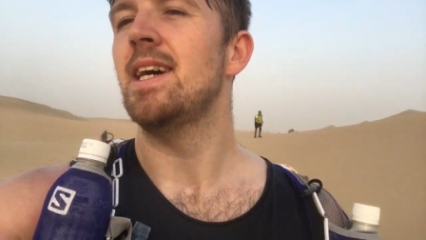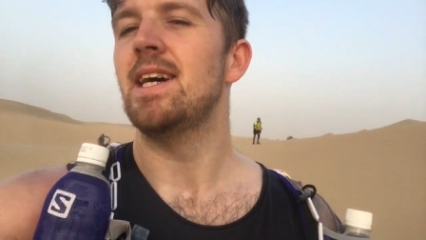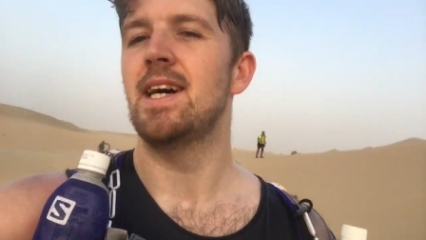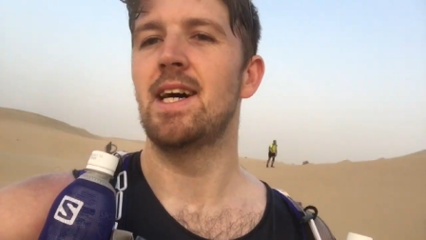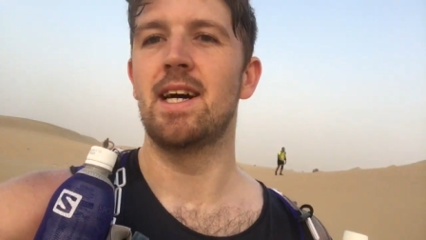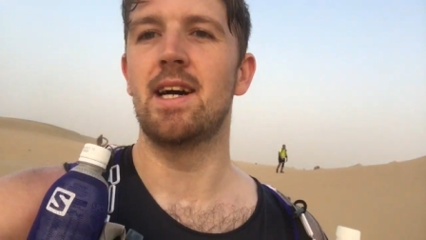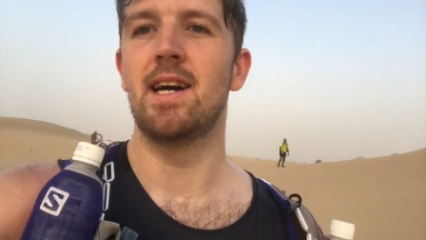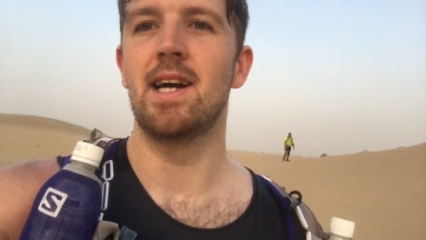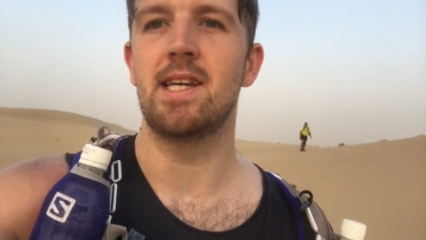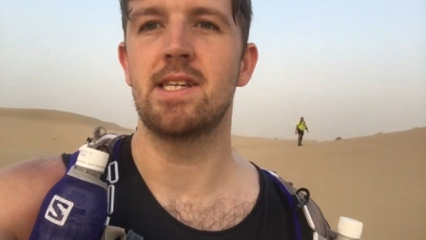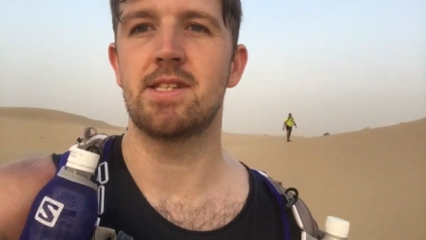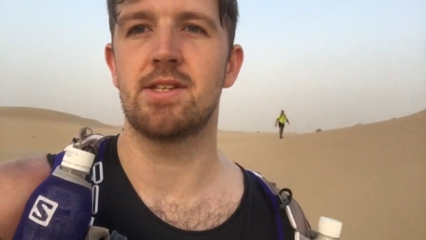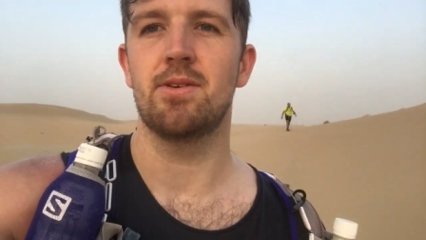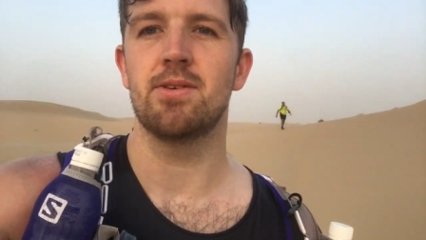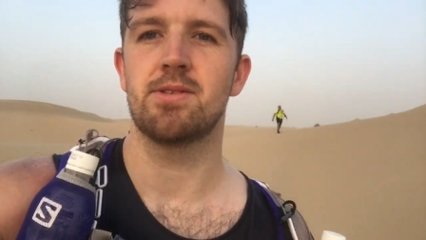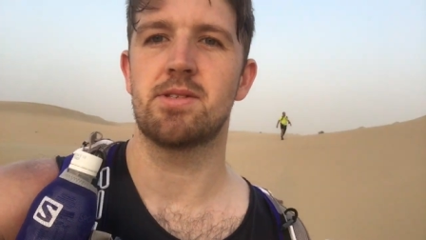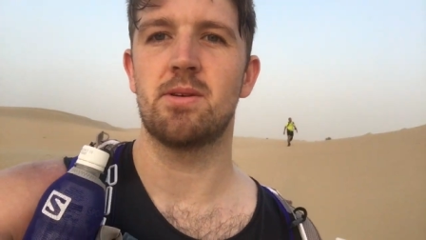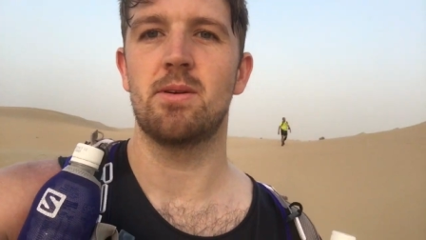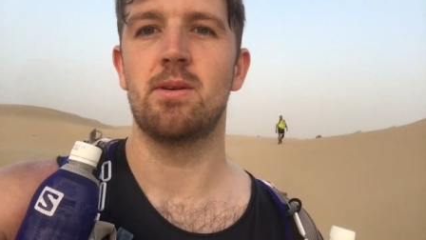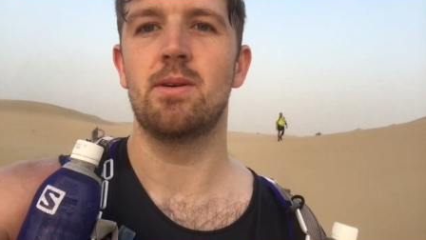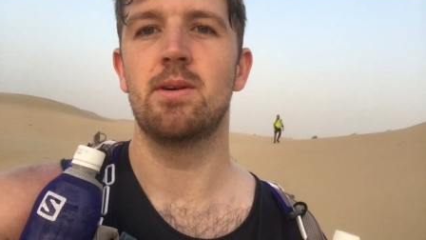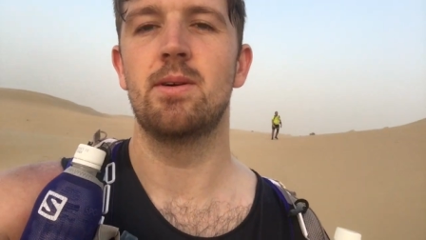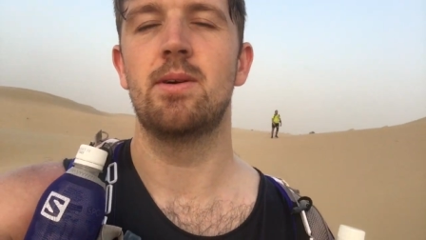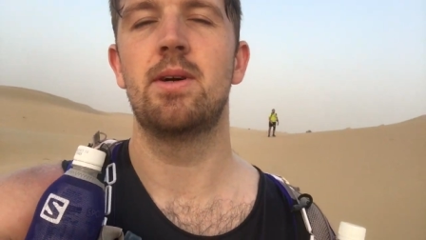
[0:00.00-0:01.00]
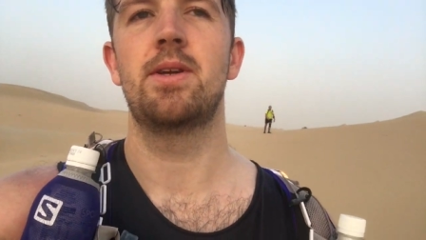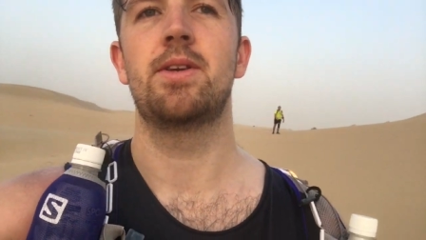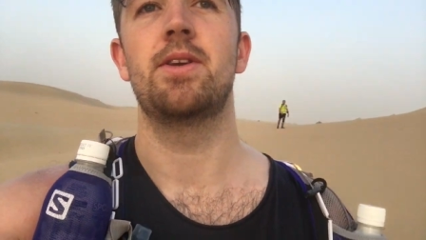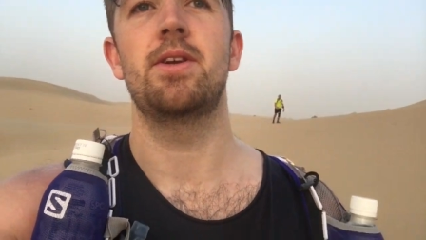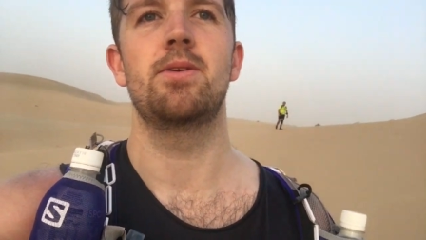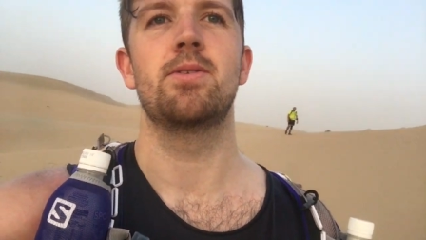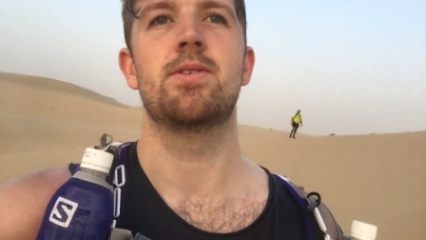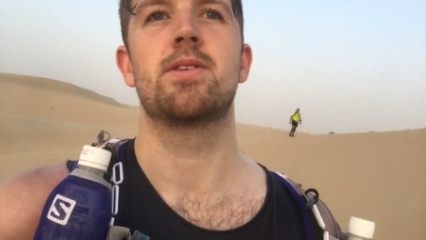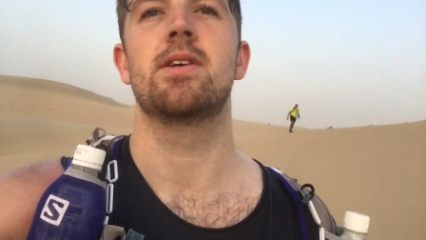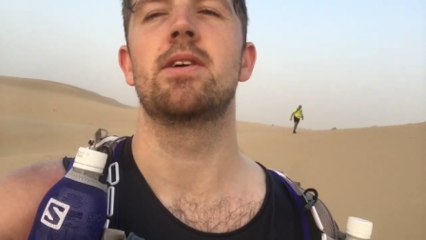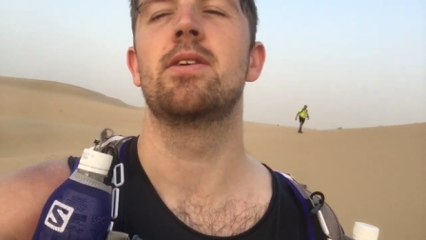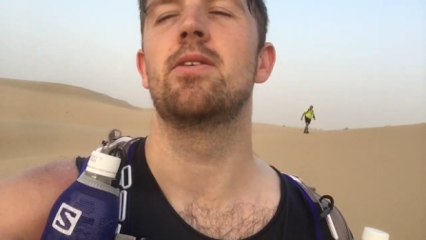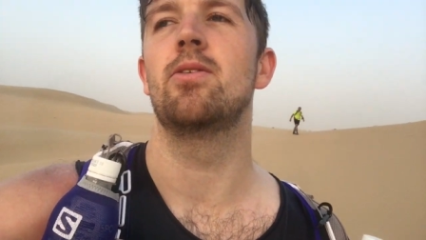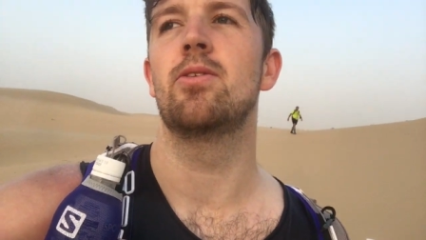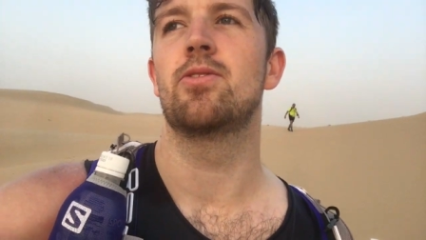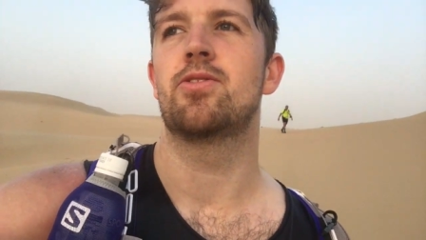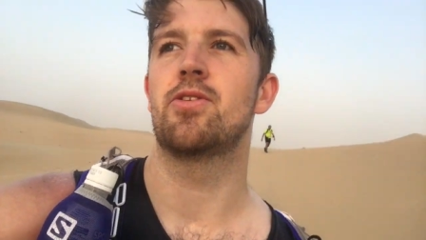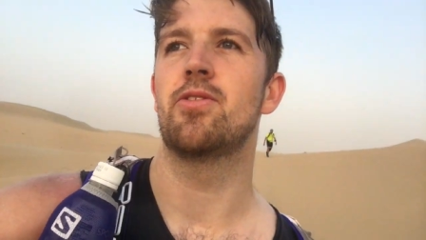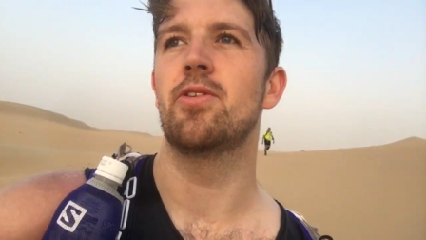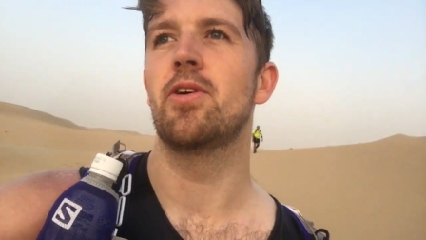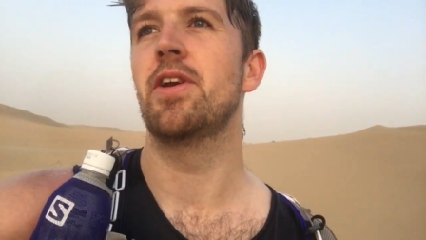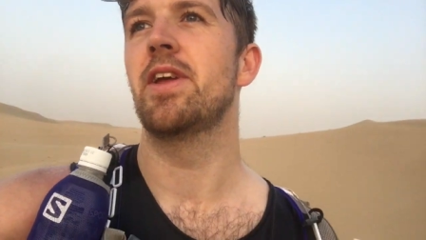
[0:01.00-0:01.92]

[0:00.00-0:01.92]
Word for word: Uh, he's also new to ultra